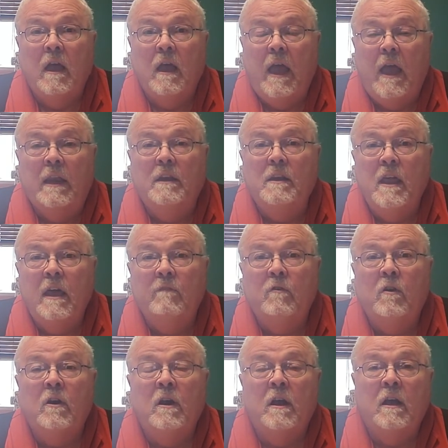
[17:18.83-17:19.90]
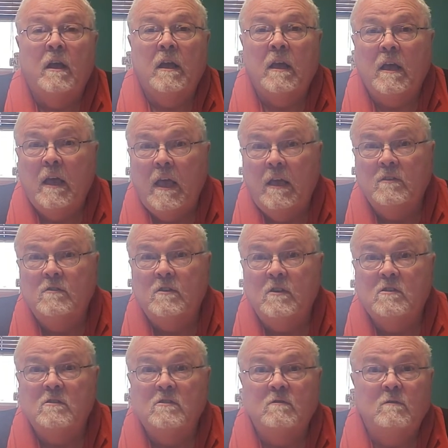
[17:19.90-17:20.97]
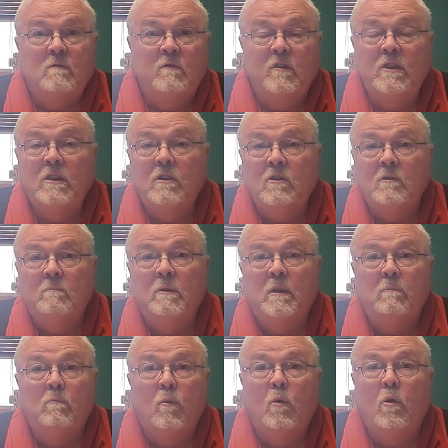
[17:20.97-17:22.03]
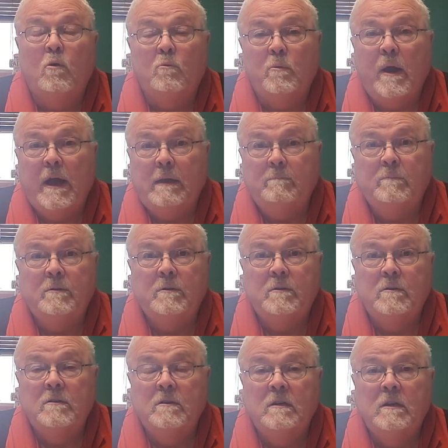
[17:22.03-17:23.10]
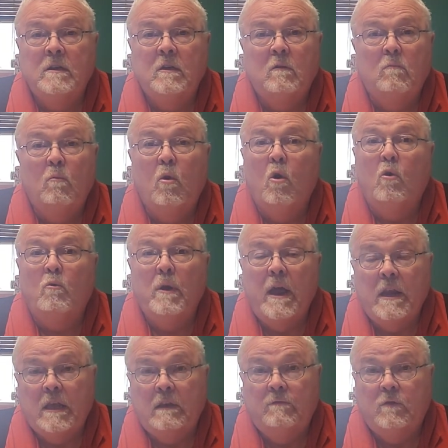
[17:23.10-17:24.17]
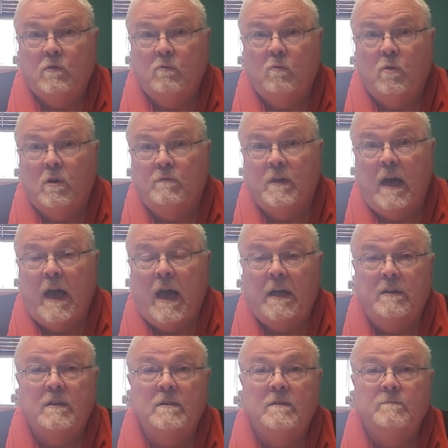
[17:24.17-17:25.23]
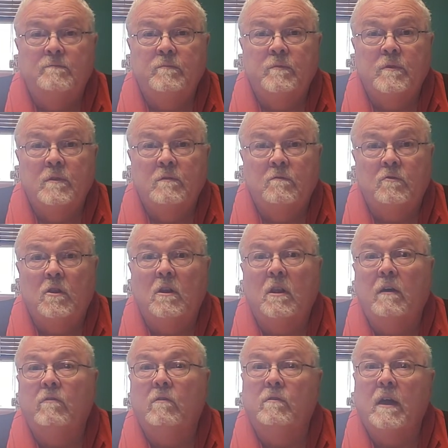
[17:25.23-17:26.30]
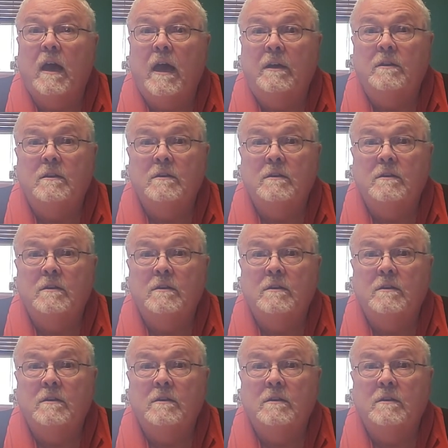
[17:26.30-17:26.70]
And never has this field been more ripe, more ready for the Word of God, for the love of God.